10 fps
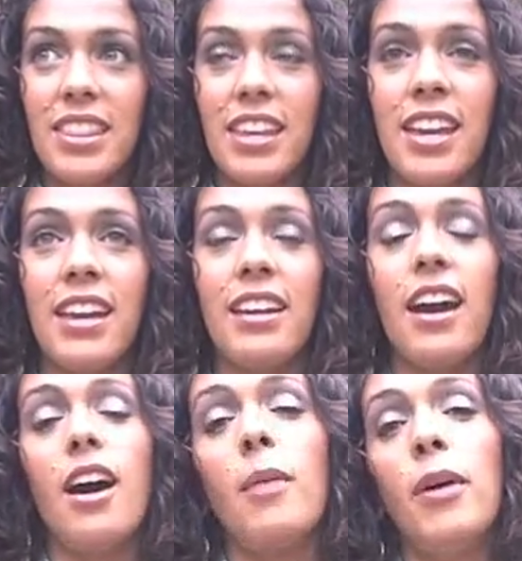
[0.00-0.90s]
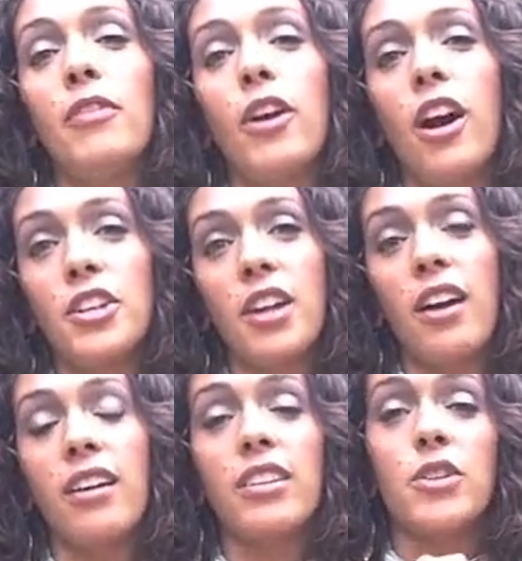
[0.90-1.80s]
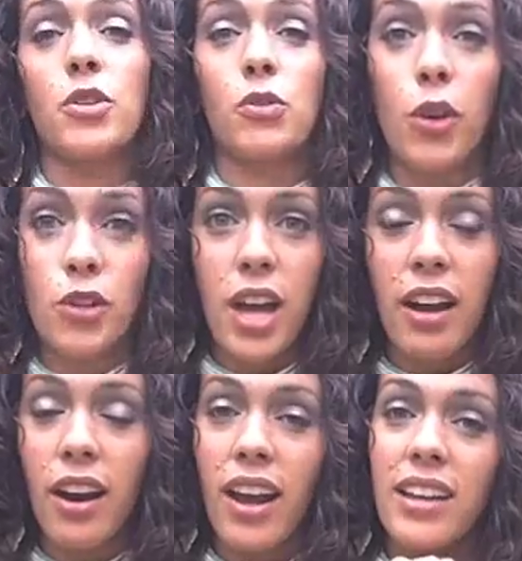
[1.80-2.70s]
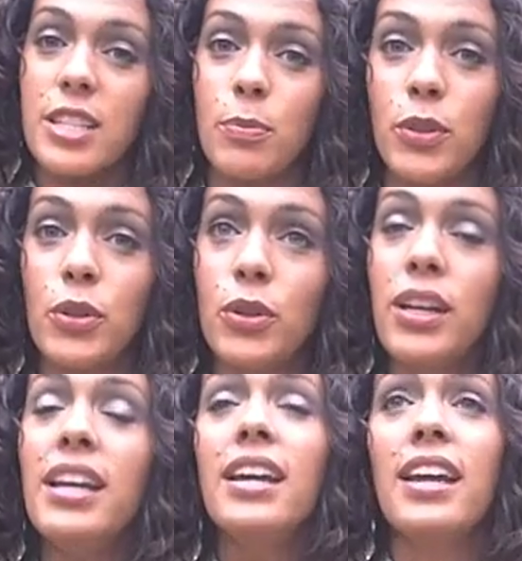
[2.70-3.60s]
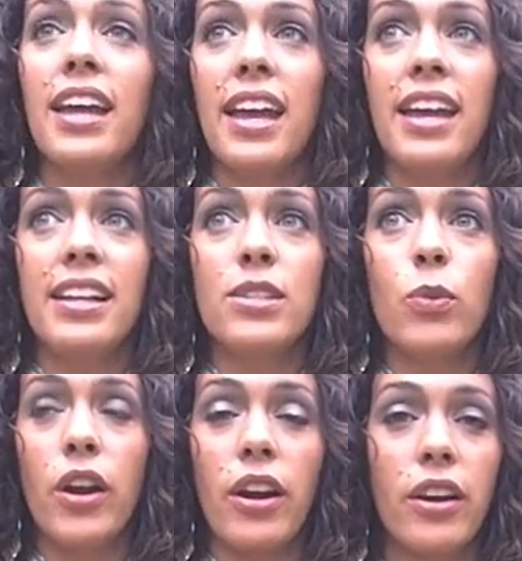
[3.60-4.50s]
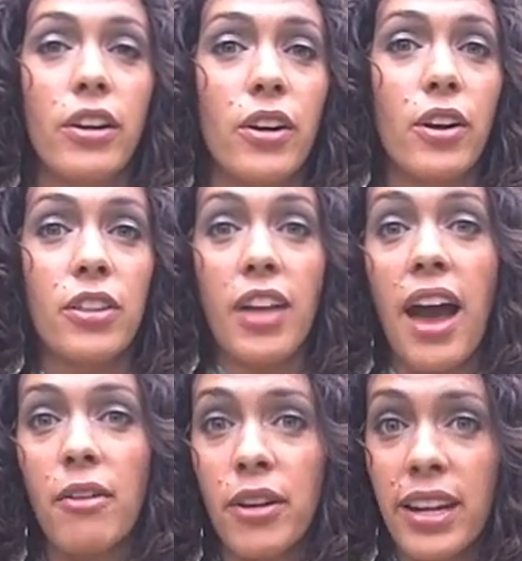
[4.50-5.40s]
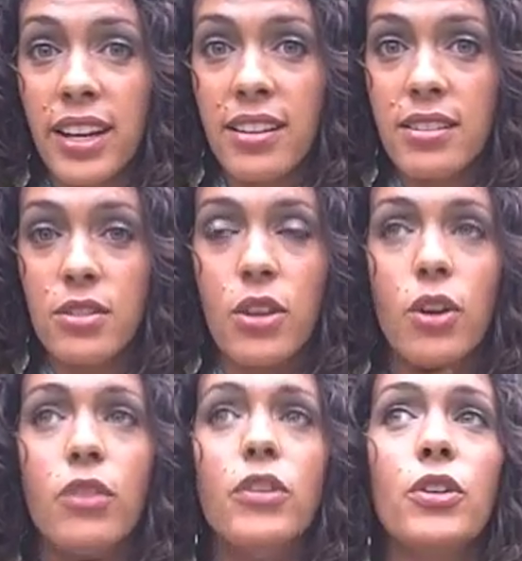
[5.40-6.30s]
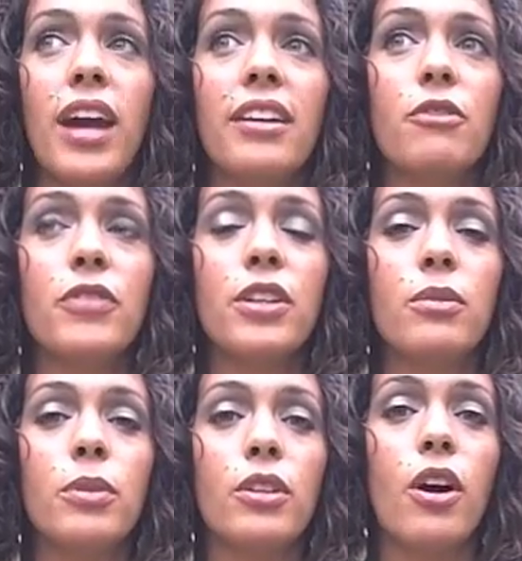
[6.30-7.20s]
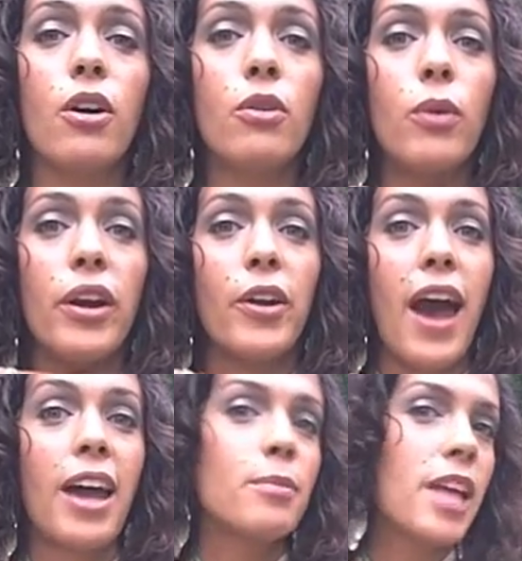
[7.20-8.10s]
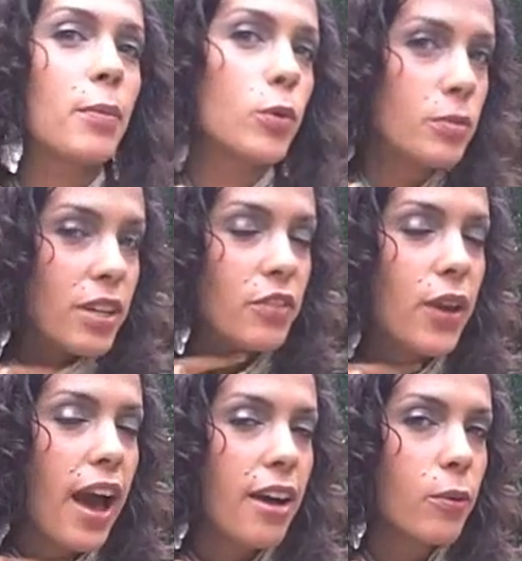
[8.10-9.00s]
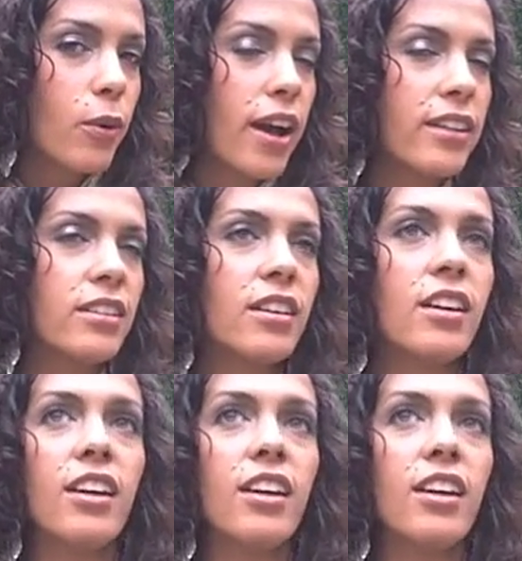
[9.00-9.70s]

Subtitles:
Then above your heart chakra, there's your throat chakra. It's blue. It's where your thyroid is. So if you kind of feel below where your Adam's apple would be if you had one,